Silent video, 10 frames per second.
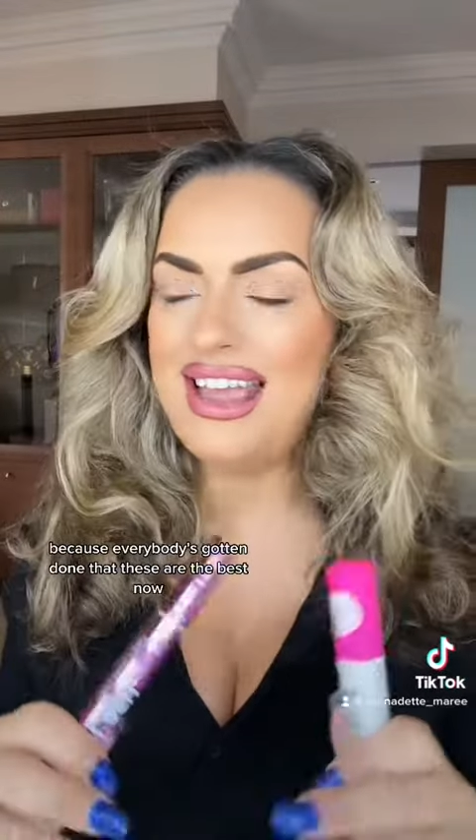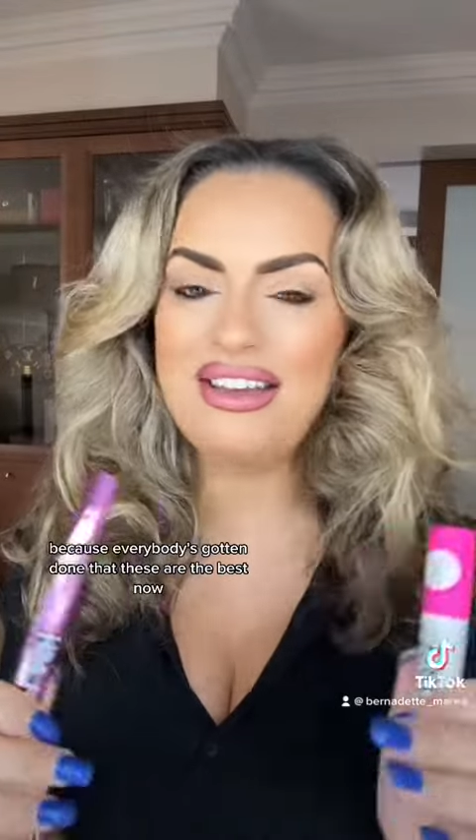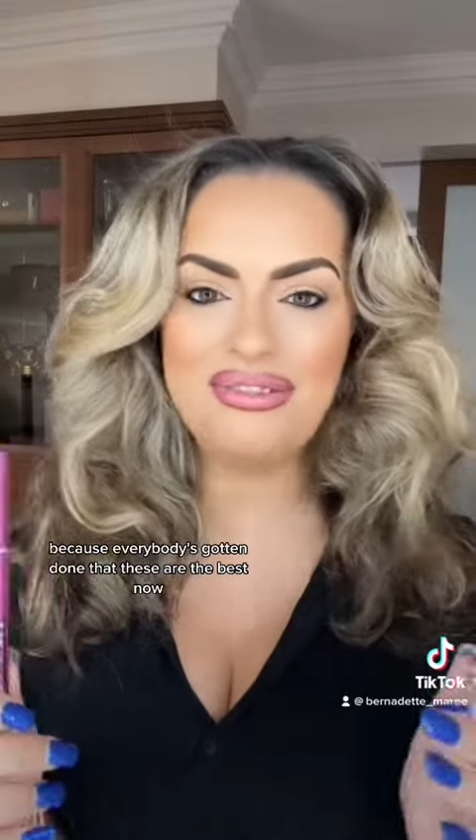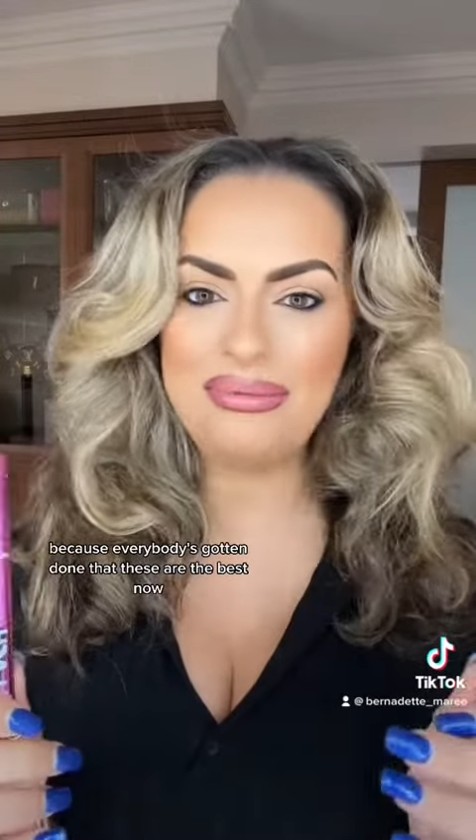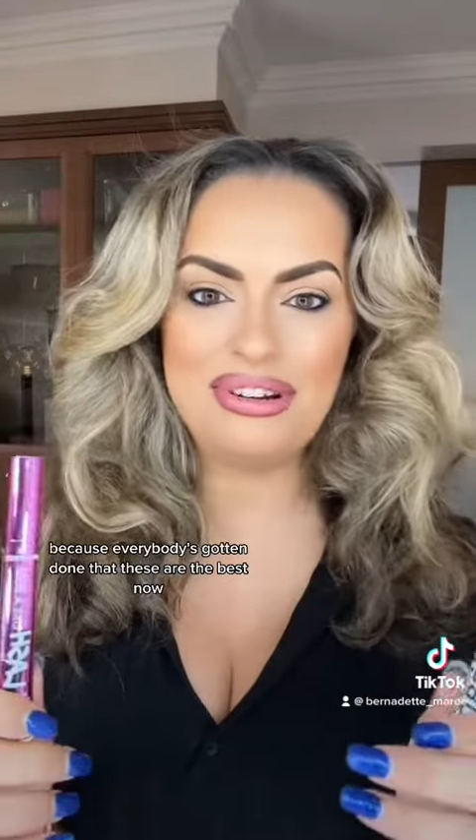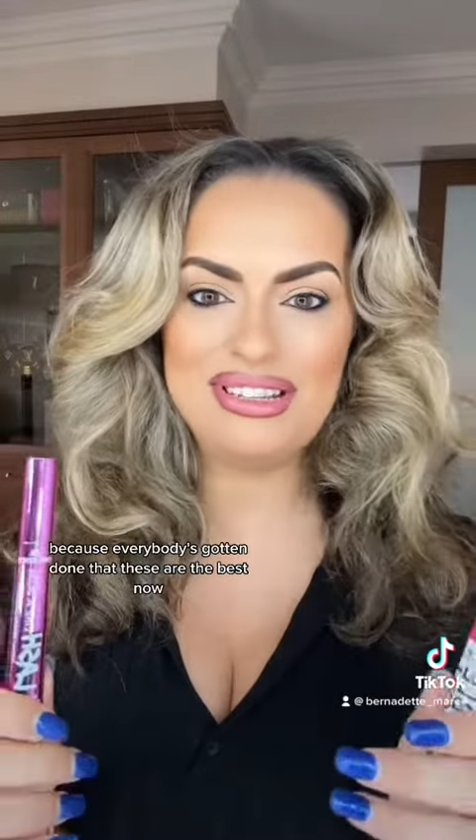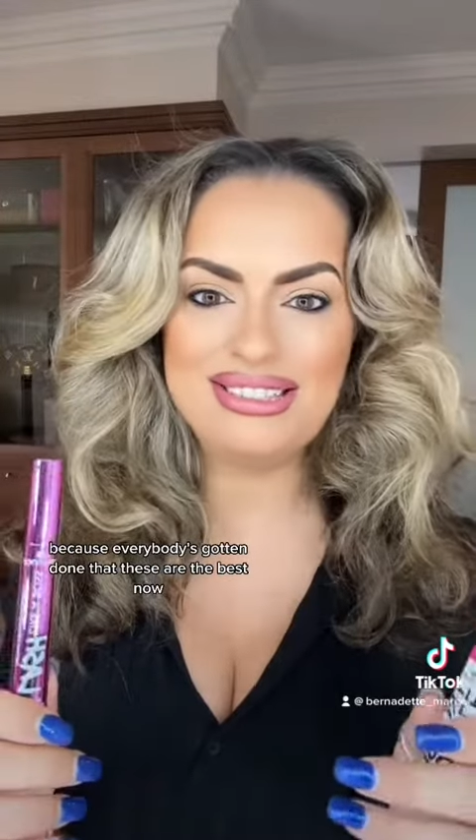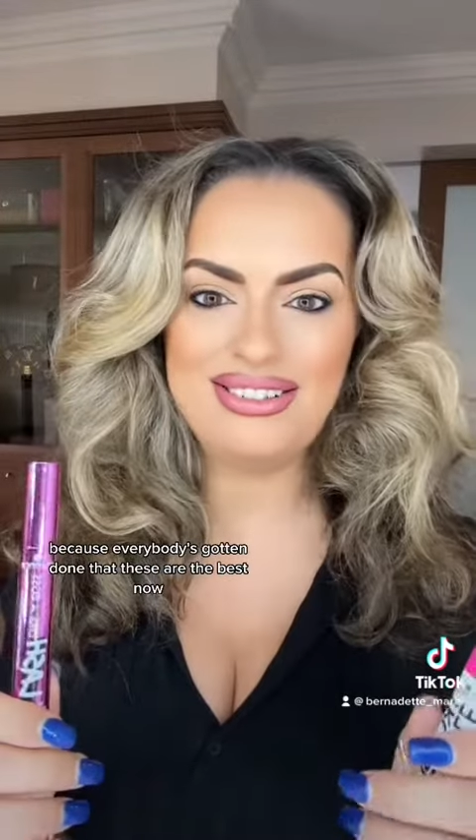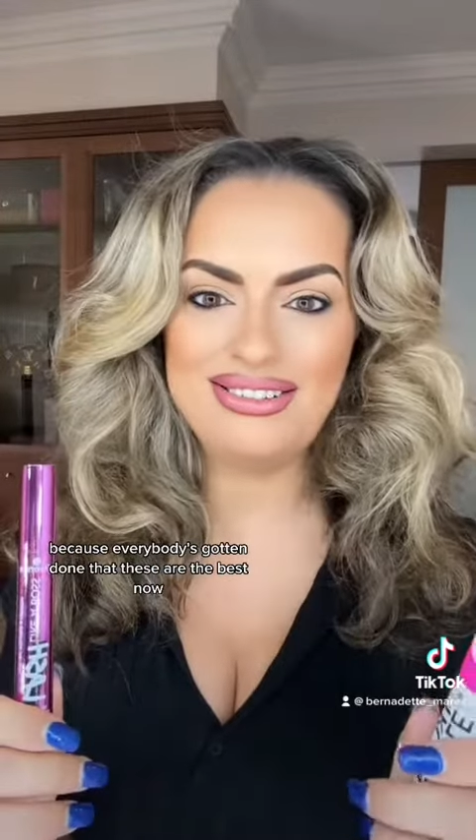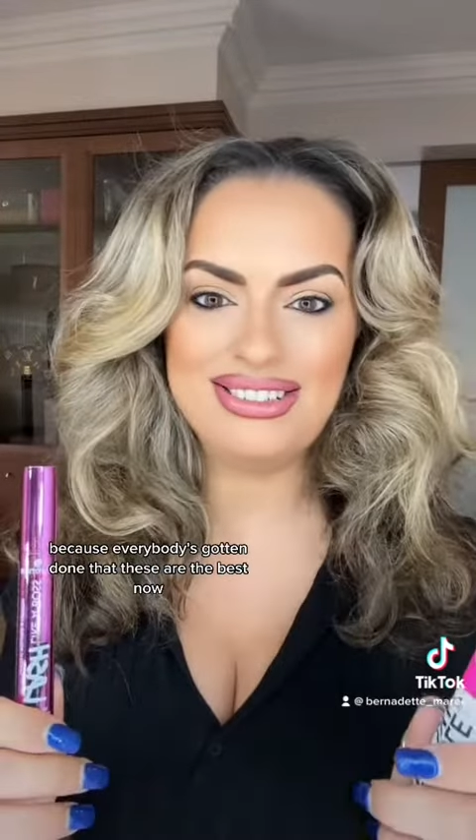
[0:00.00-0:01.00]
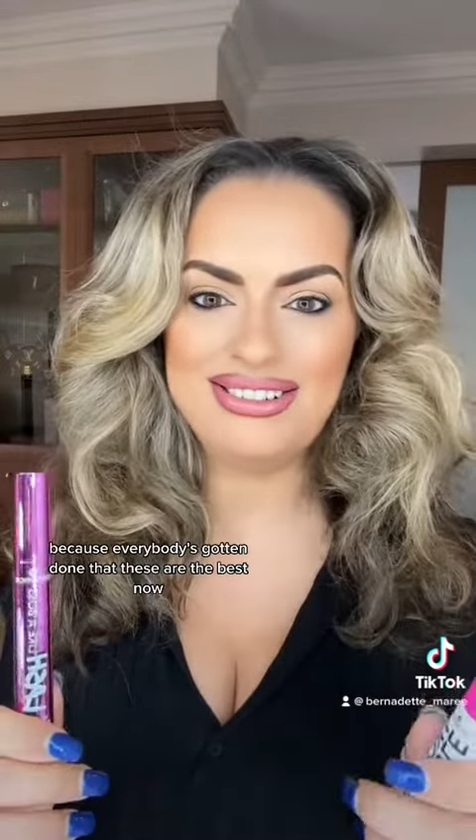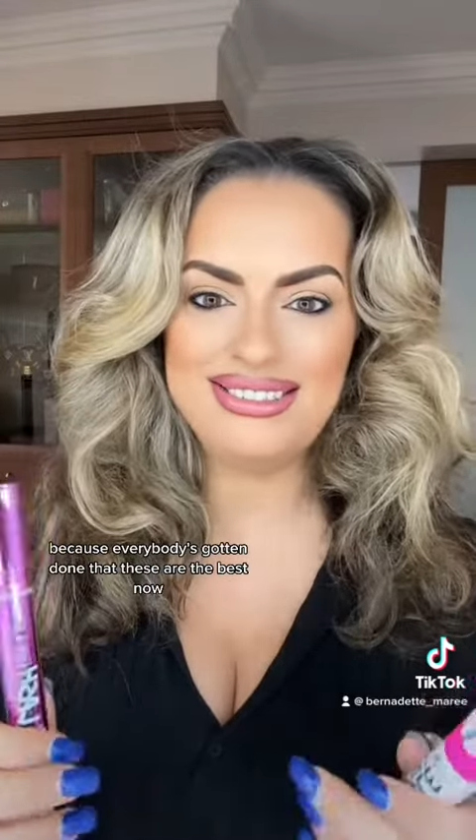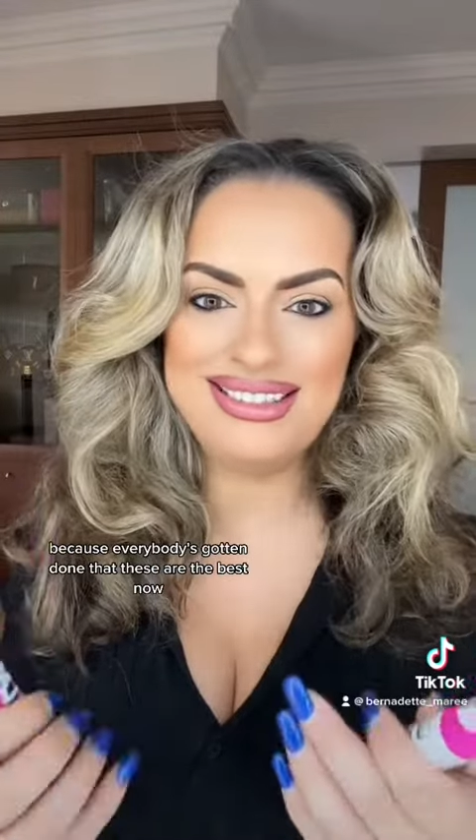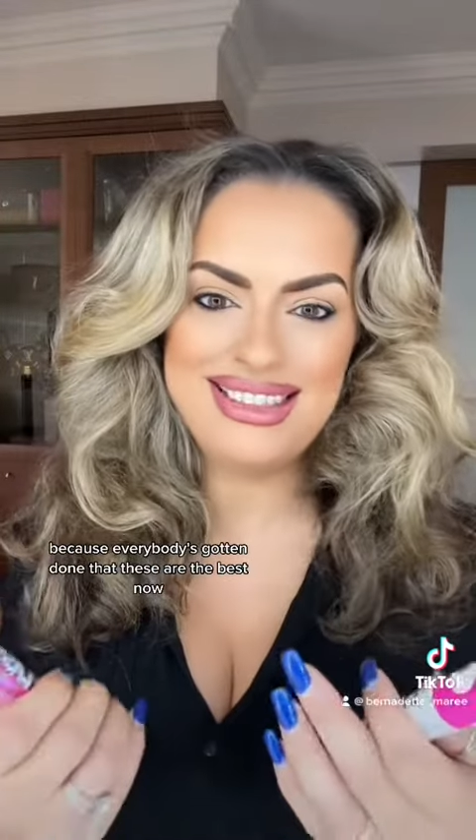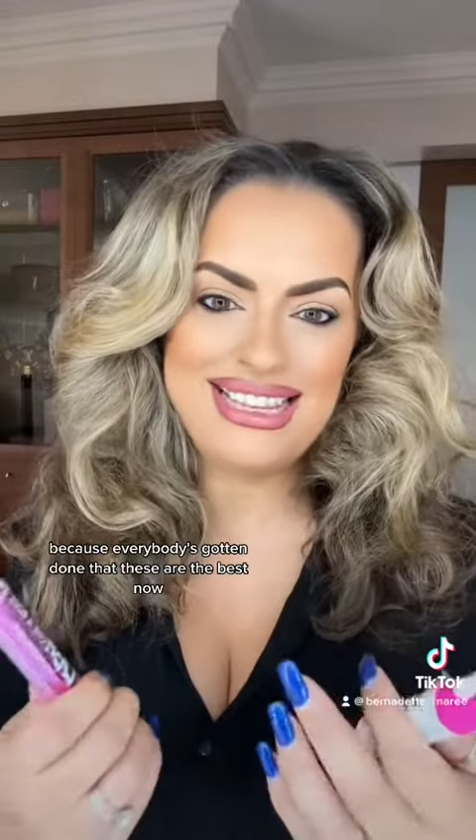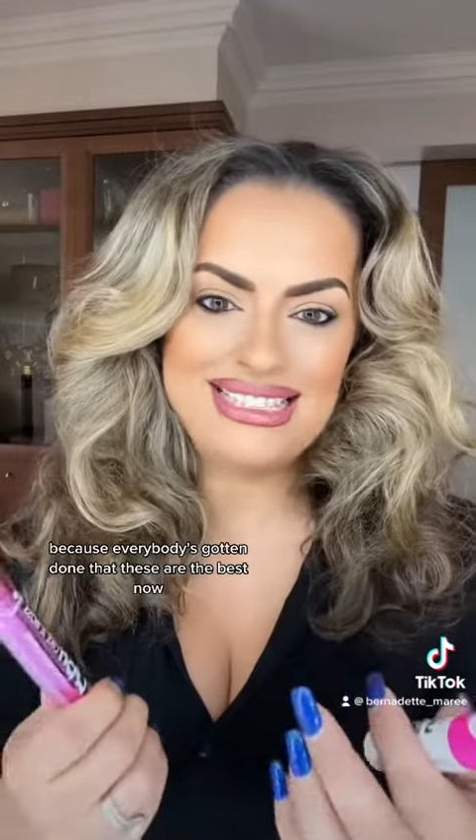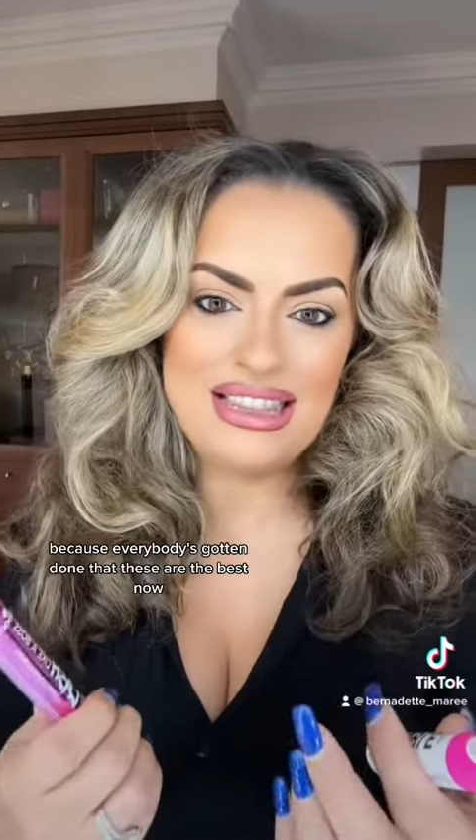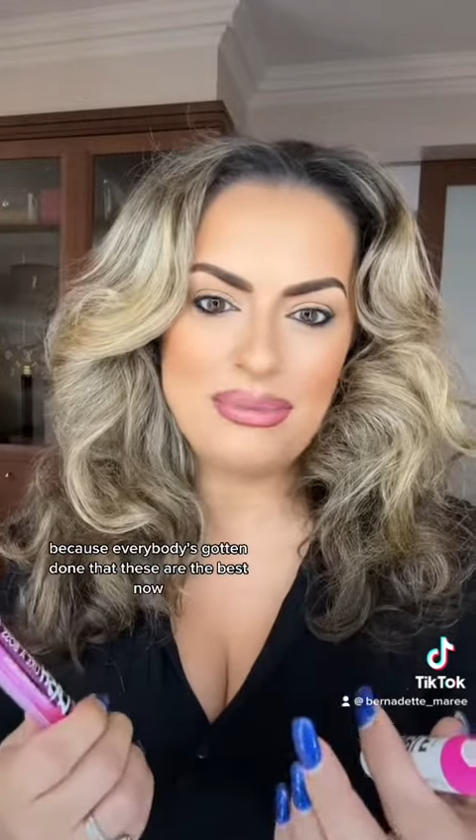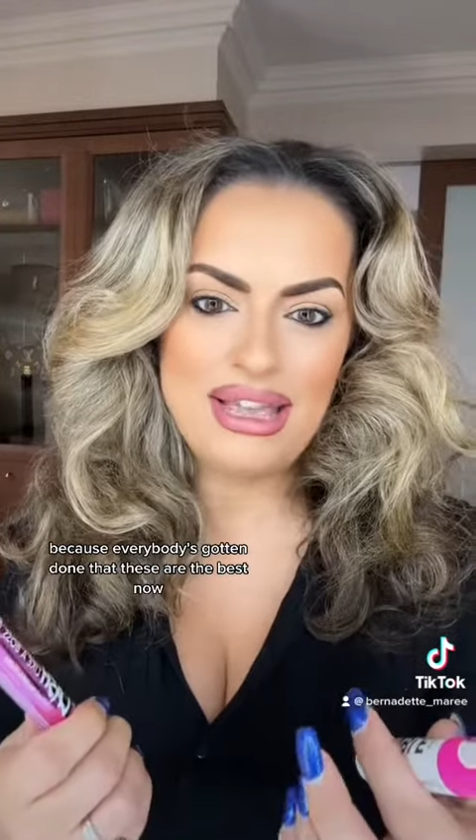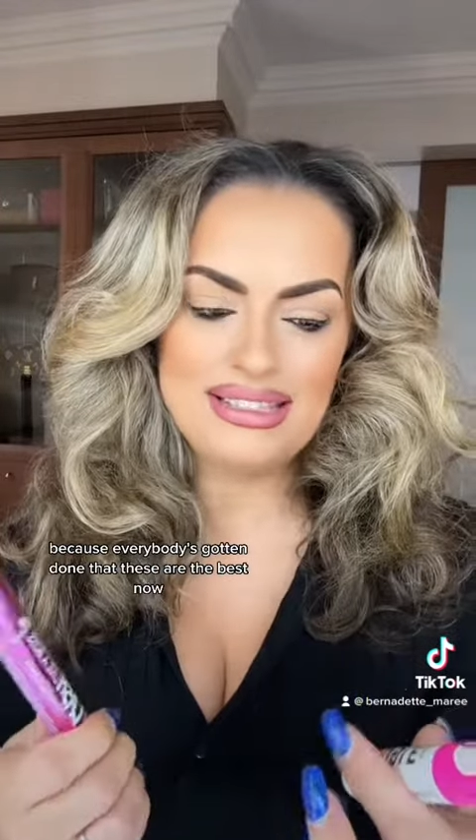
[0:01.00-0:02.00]
everybody's cottoned on that these are
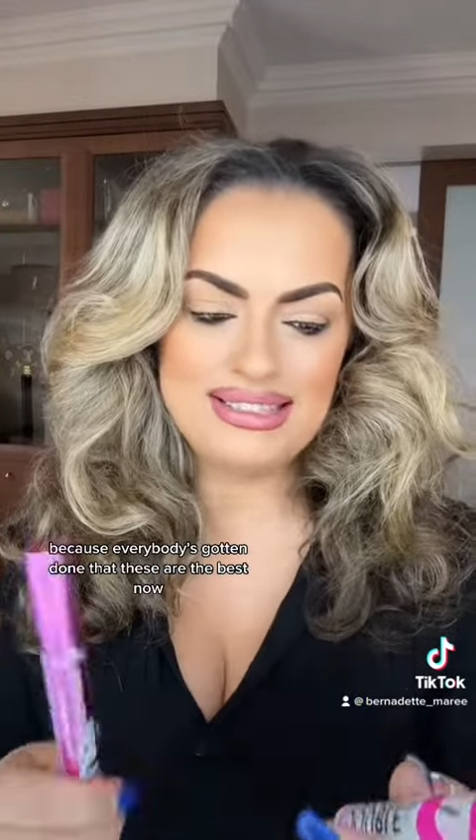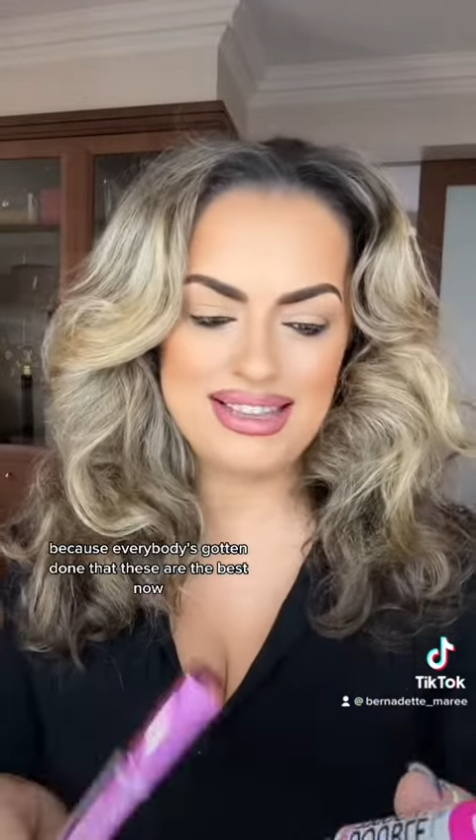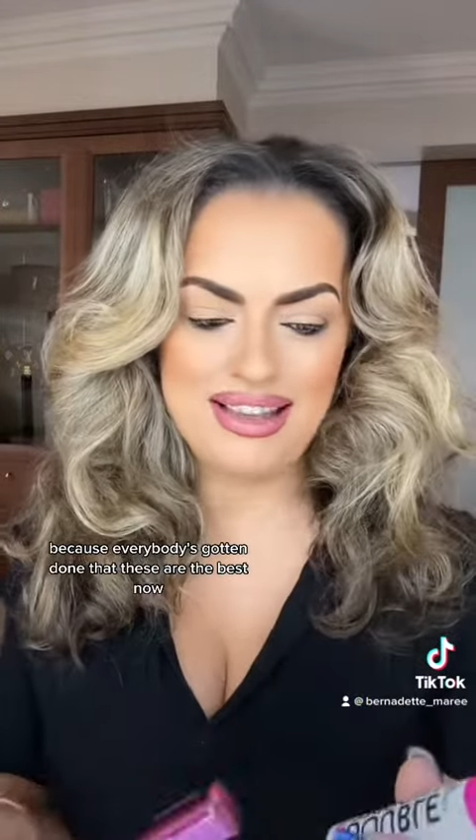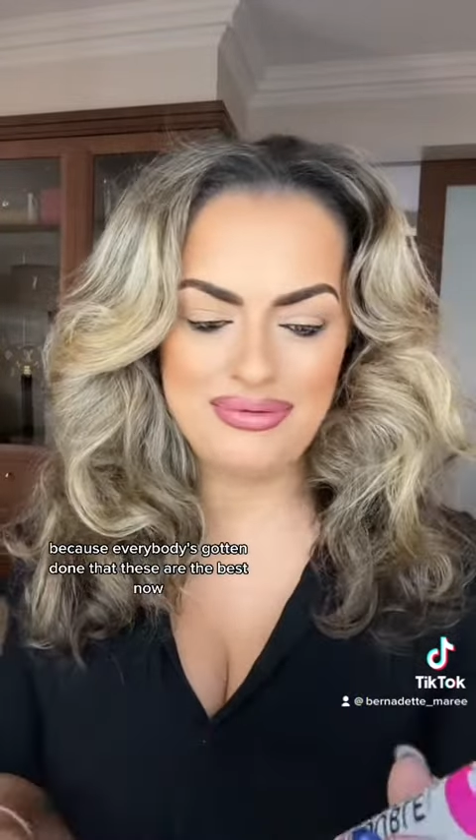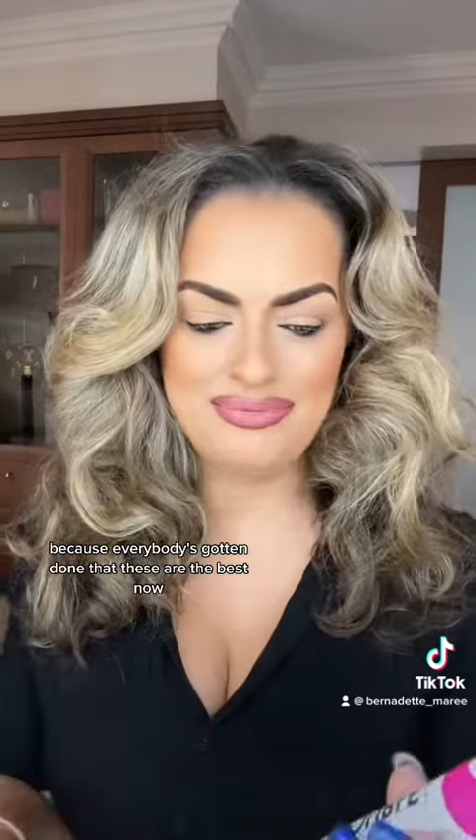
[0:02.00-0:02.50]
the best now.